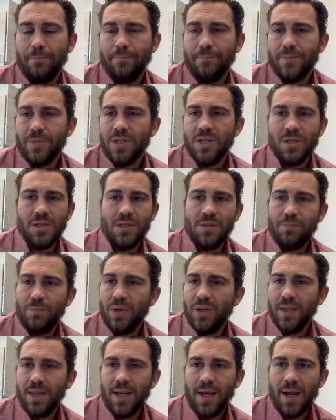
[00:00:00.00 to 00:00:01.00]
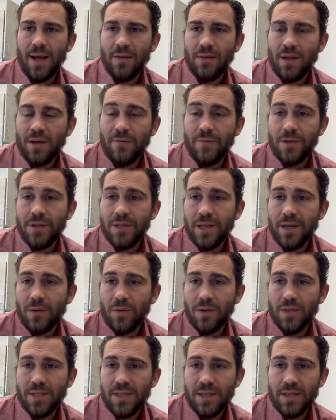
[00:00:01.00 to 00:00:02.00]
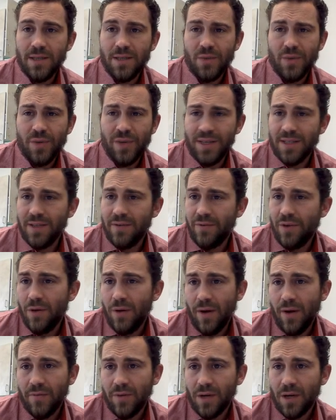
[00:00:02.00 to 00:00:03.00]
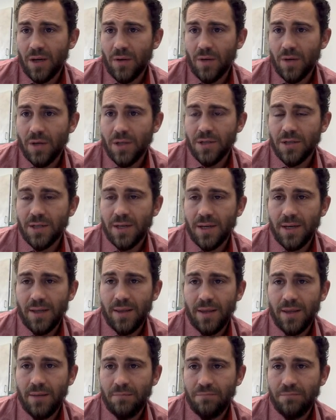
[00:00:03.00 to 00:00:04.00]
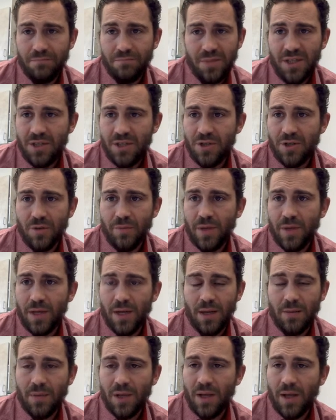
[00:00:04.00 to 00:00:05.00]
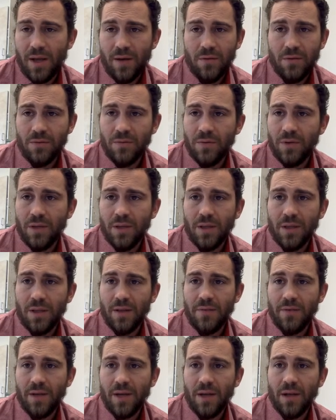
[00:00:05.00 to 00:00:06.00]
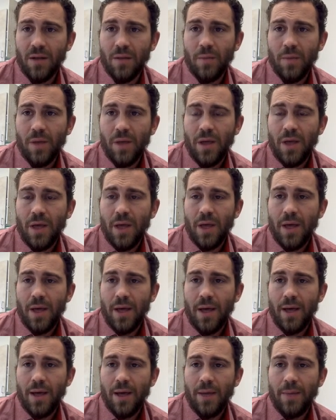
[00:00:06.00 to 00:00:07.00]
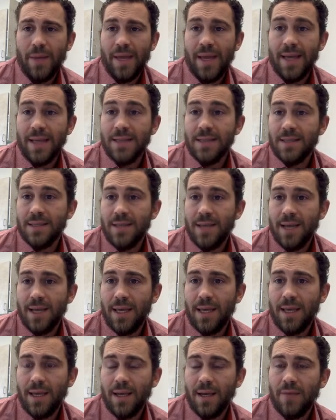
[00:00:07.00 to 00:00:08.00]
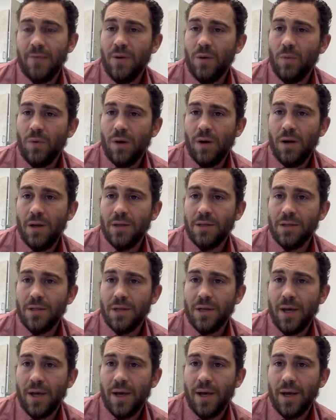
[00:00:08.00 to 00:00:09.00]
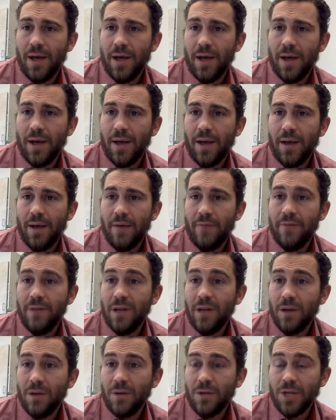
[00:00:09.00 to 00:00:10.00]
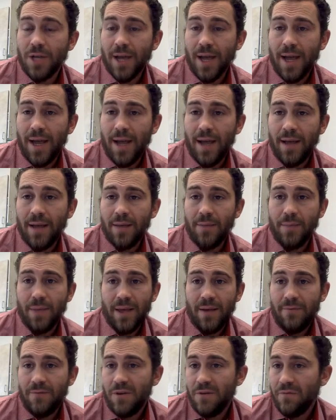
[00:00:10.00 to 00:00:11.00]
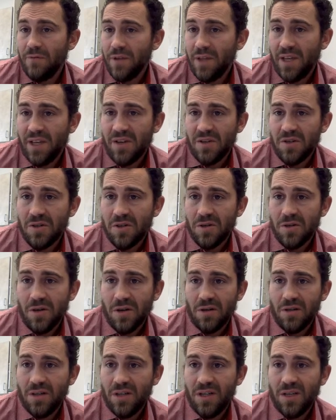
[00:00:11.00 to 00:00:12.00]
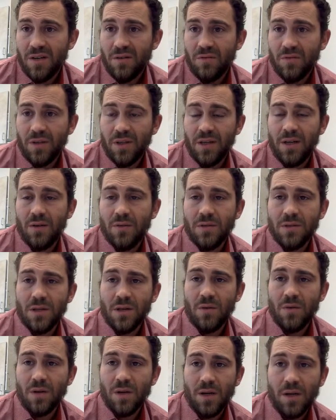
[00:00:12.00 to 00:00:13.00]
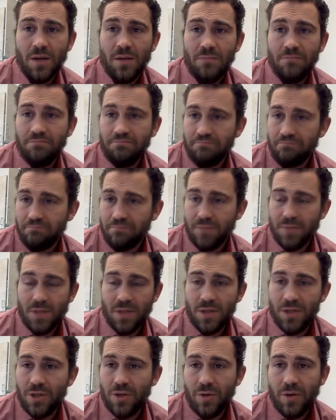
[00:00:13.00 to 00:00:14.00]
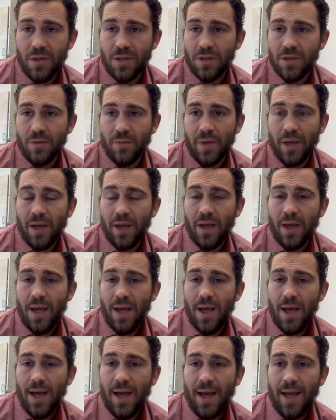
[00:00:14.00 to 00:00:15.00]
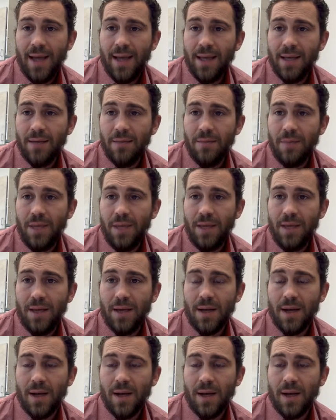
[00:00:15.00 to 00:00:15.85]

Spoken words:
Just put that out there. First thing I want to say this week is if you have any questions on anything, please shoot me an email. I would really love to help. And second, if you want a video chat, if you feel like you're struggling, you don't really know what's going on, shoot it to me. I can meet